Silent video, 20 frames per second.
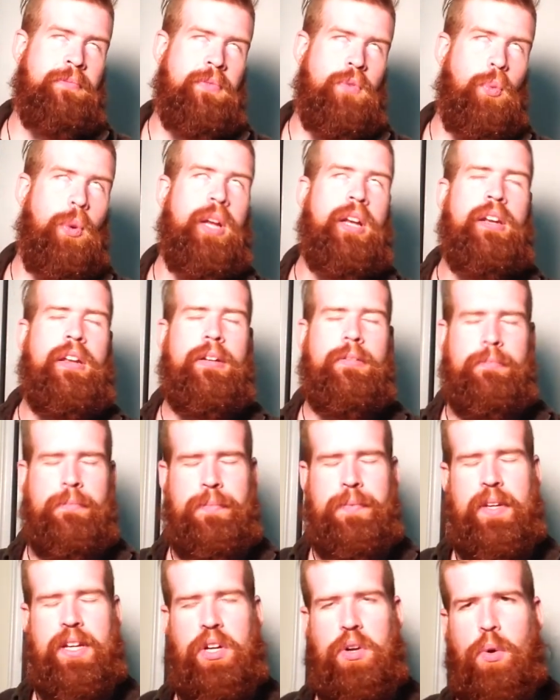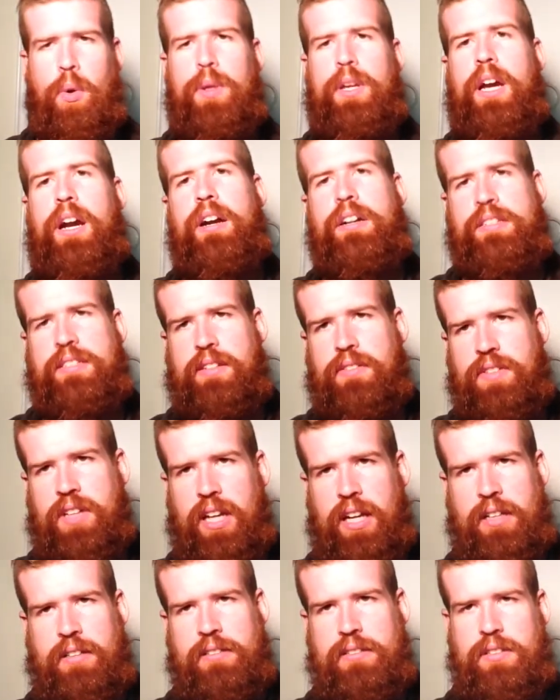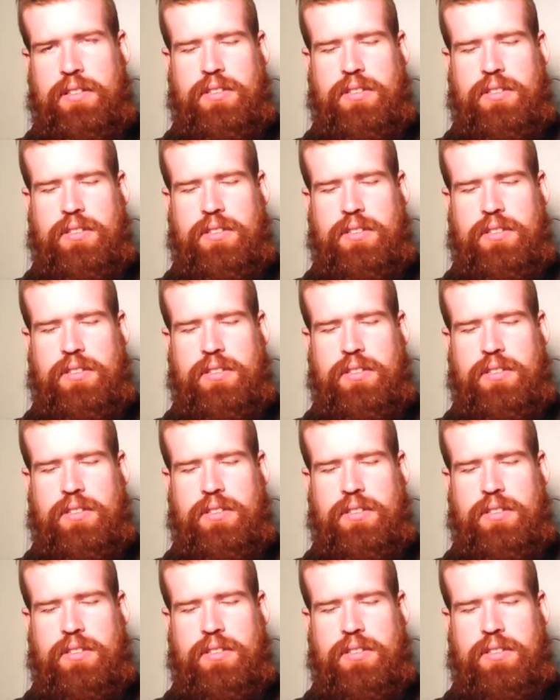wind, cold air and stuff to get in.